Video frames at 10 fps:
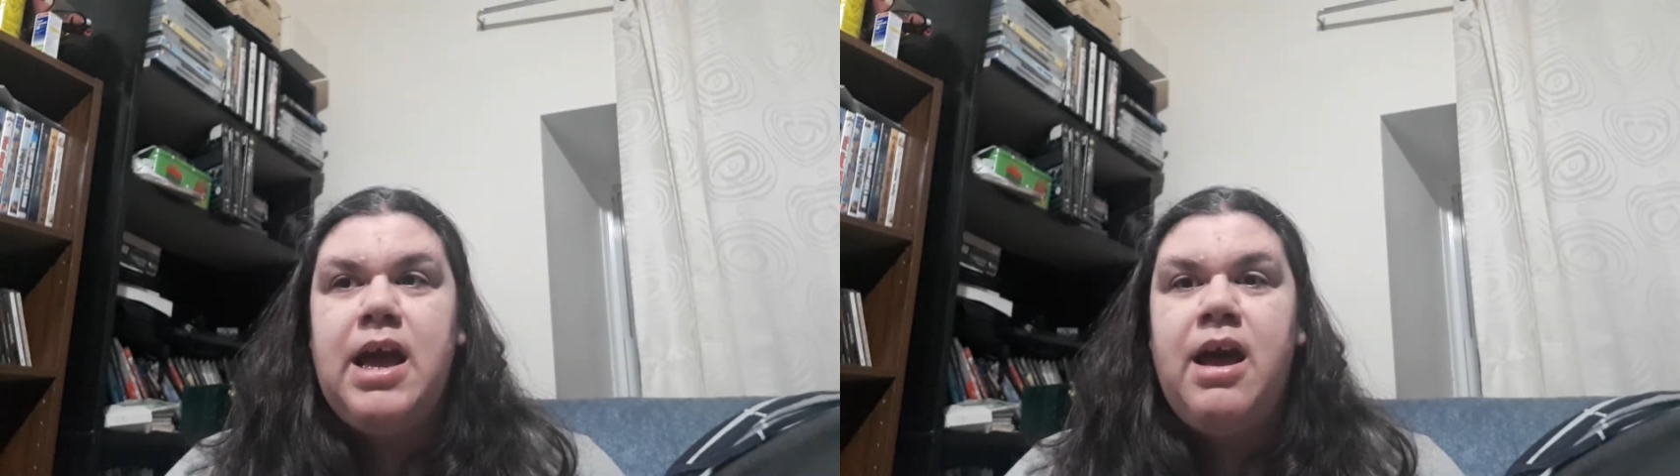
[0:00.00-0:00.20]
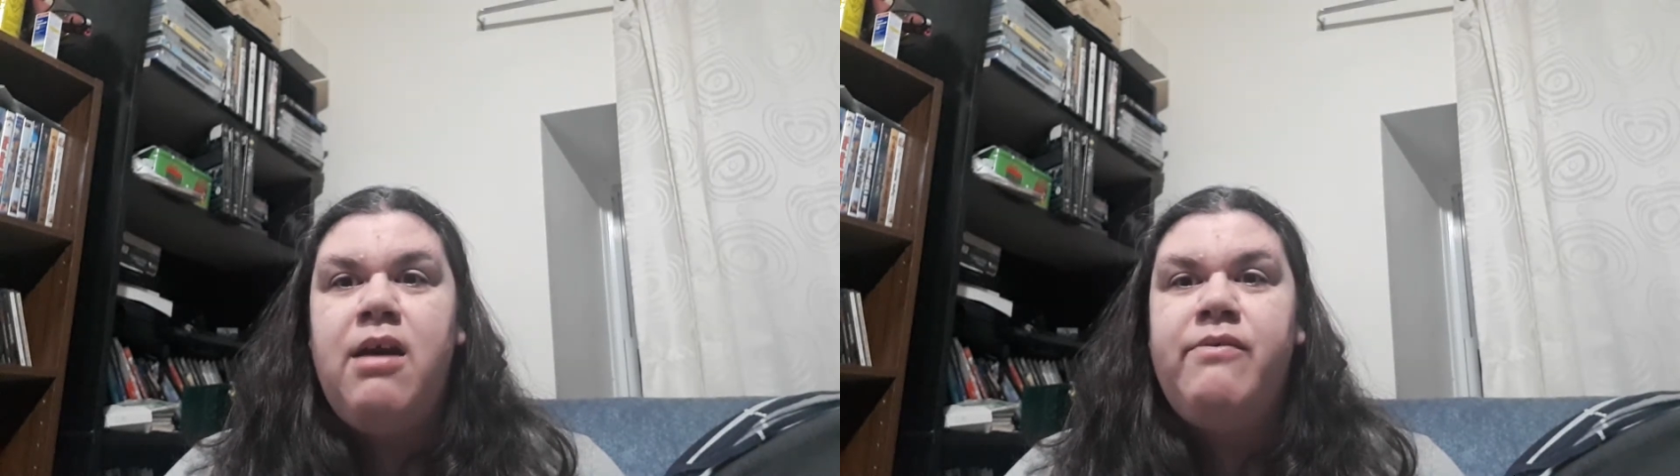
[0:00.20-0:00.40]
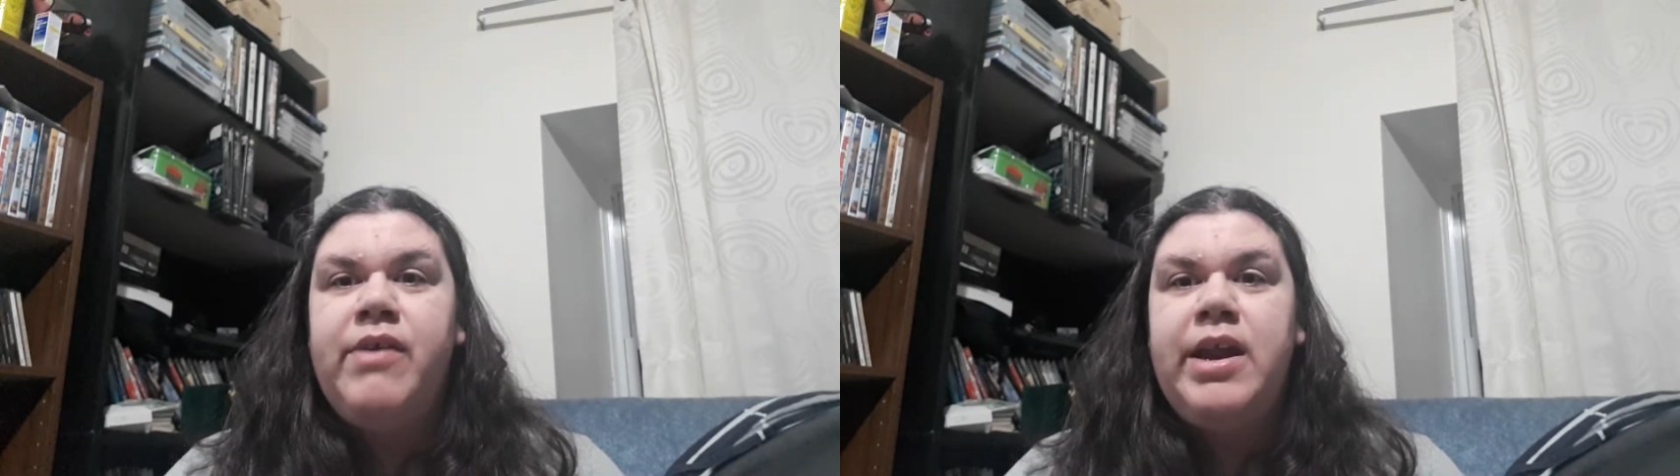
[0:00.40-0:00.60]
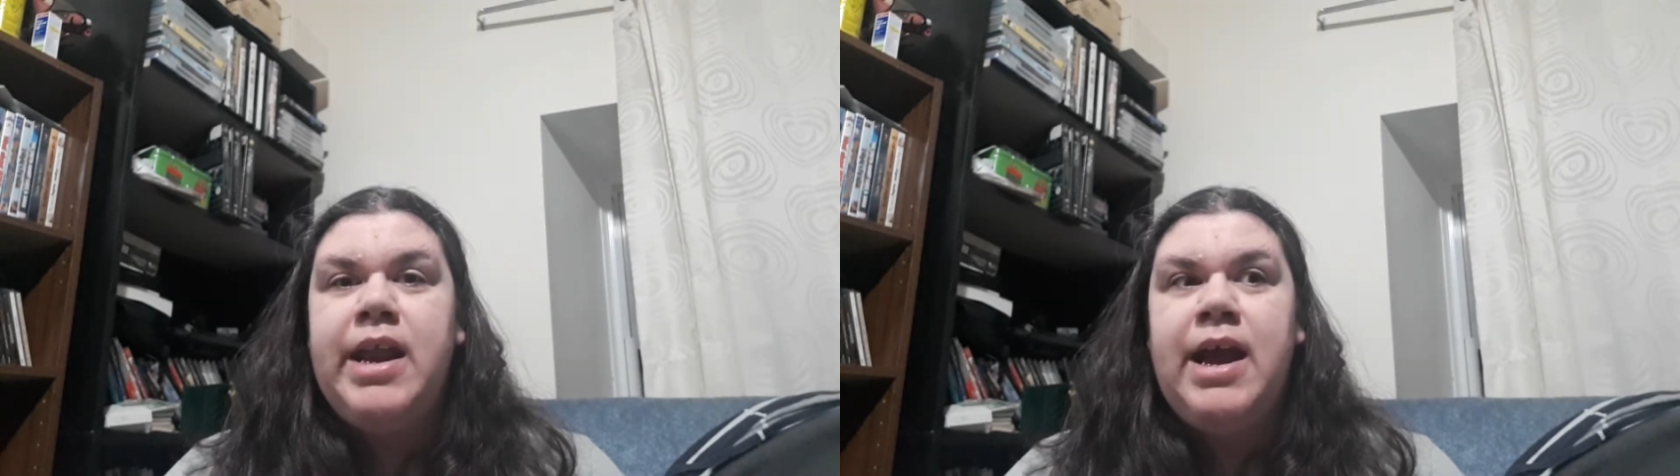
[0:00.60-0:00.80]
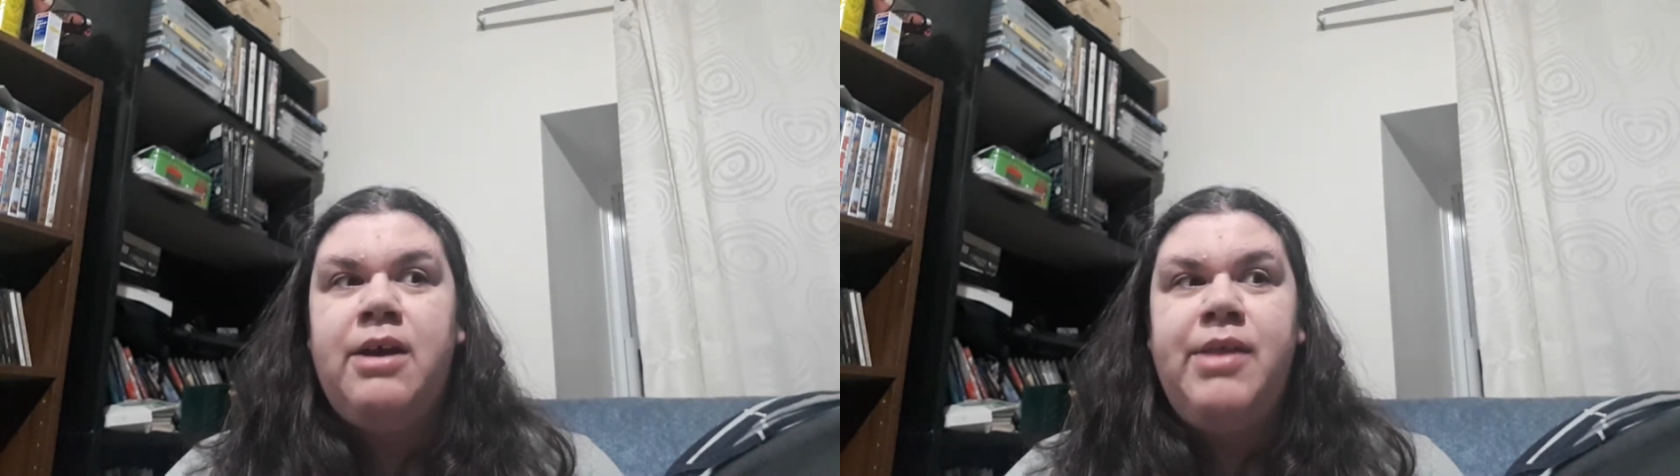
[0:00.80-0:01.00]
of right
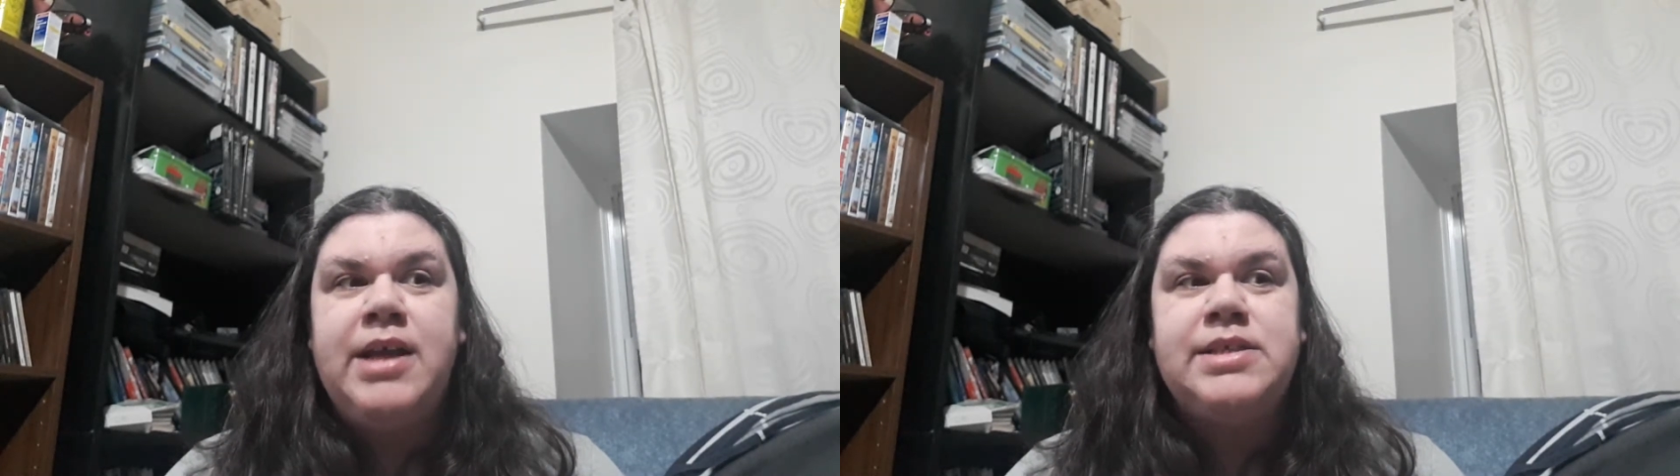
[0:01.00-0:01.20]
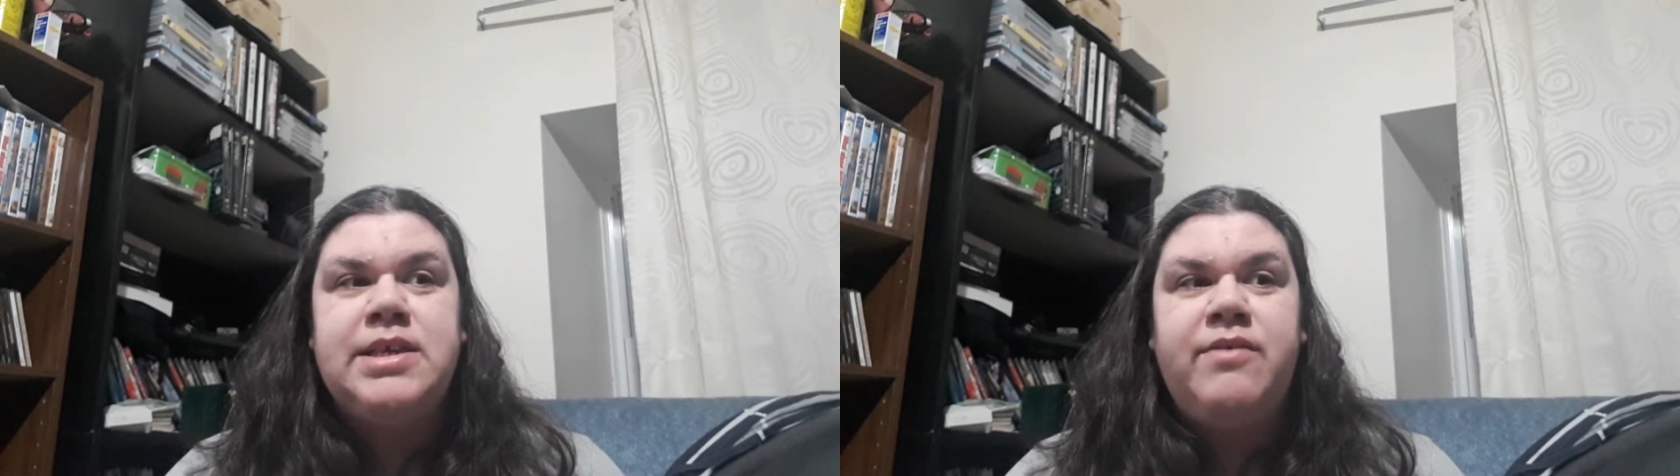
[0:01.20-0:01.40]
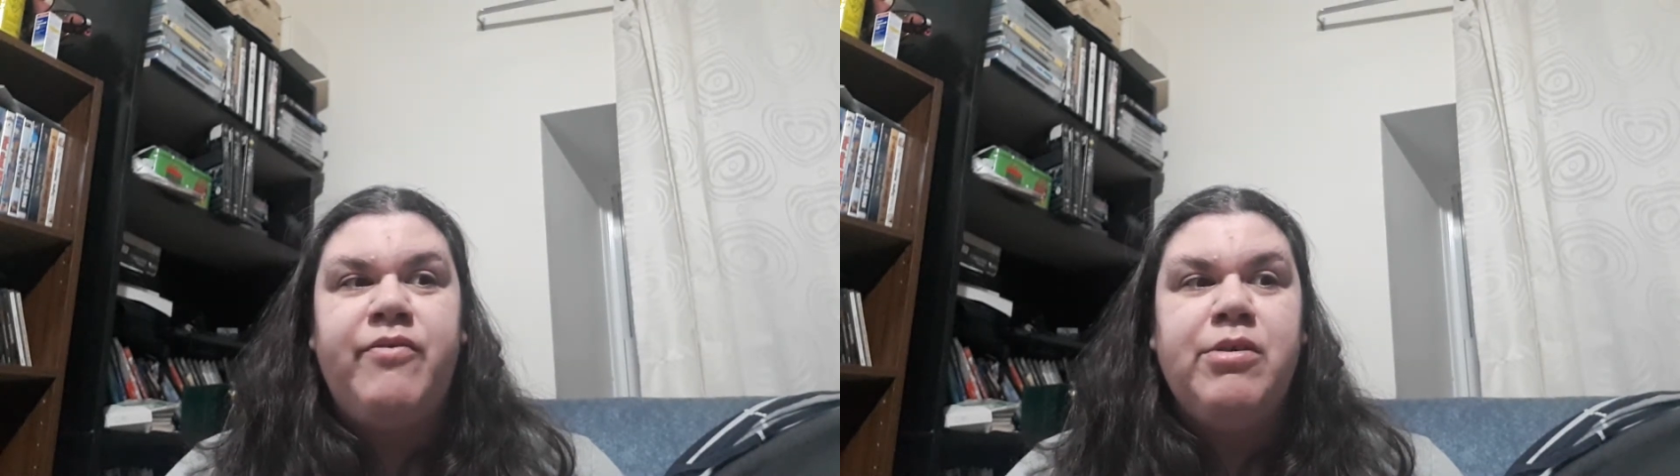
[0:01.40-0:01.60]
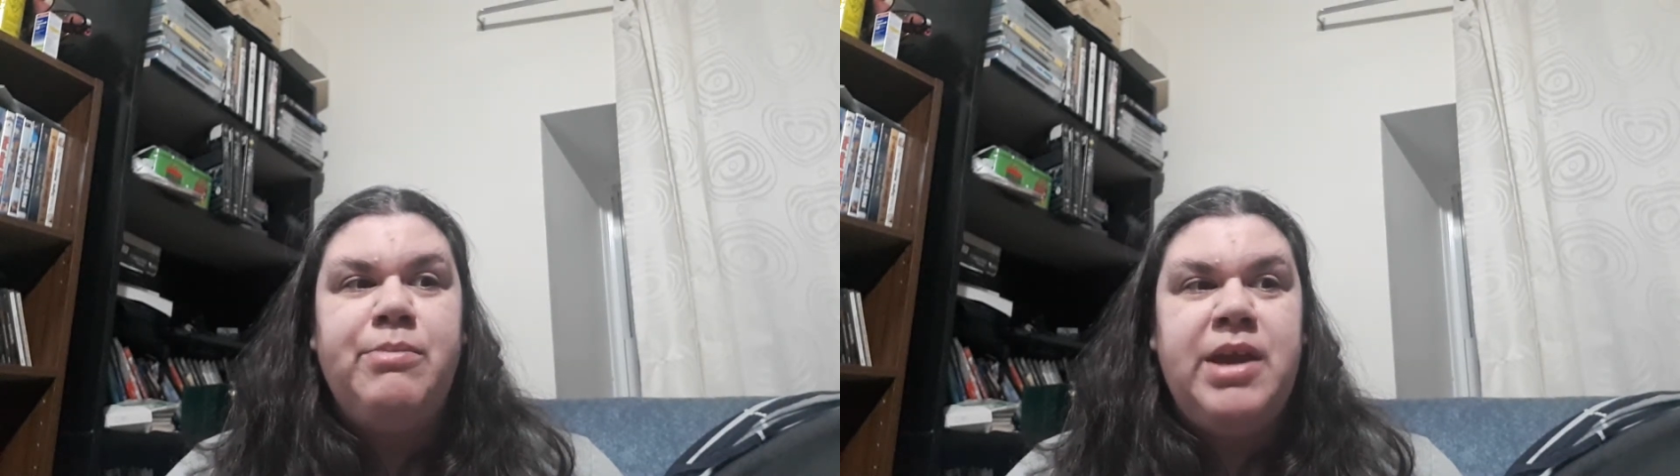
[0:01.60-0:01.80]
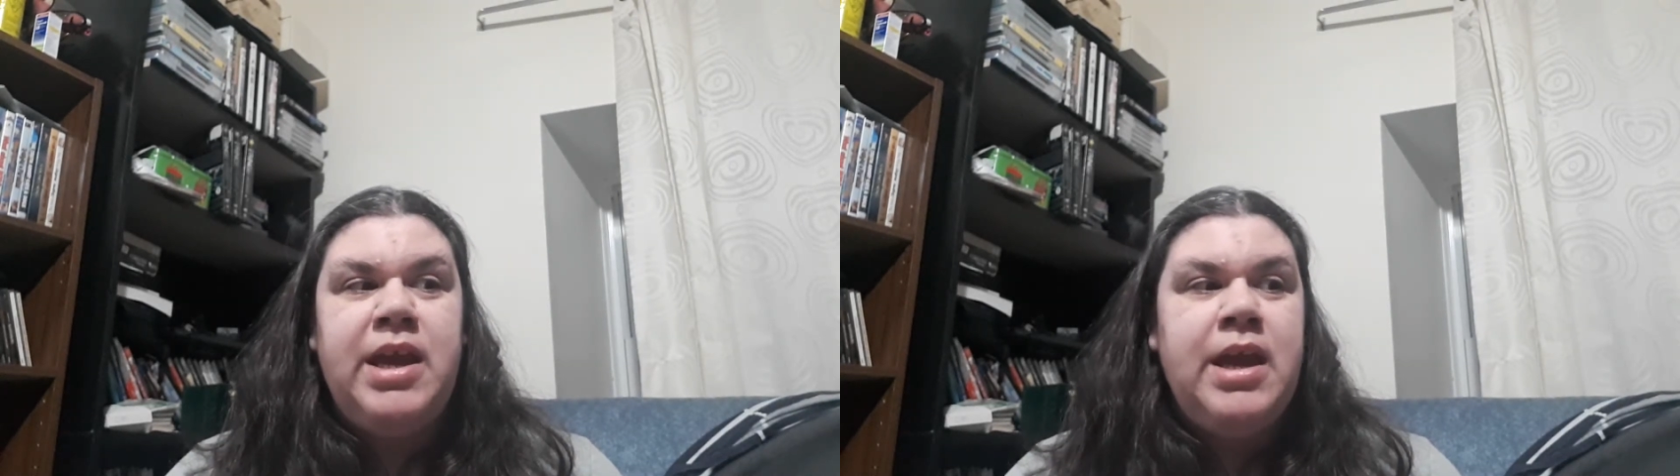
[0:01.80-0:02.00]
now, that's it for
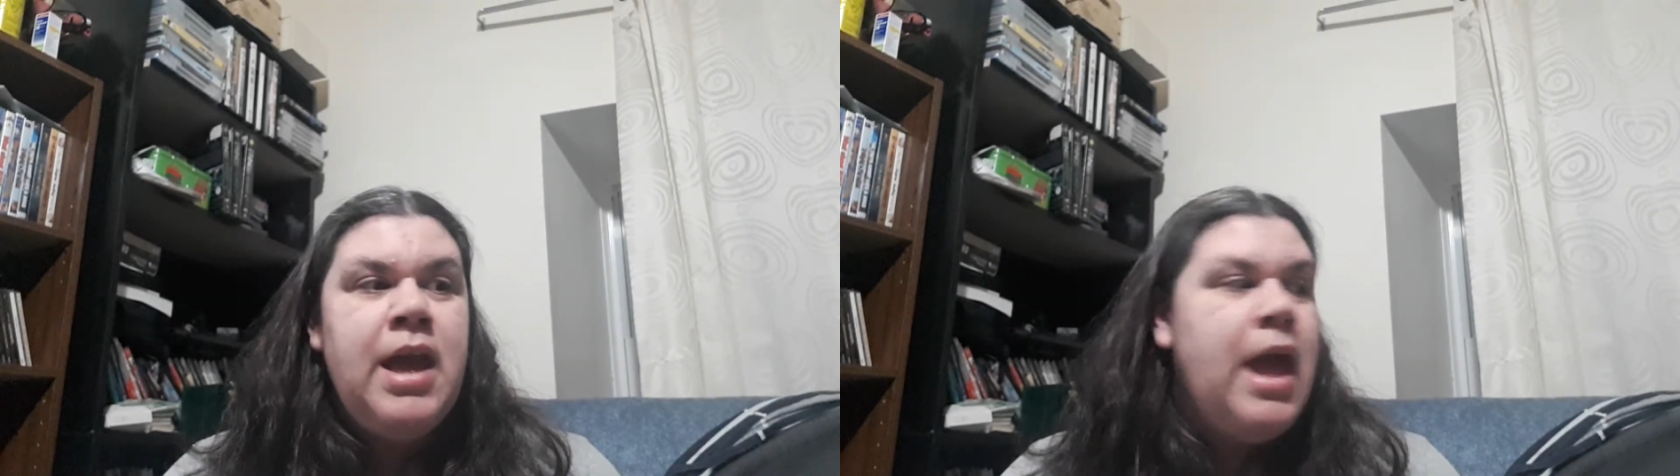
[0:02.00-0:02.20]
me.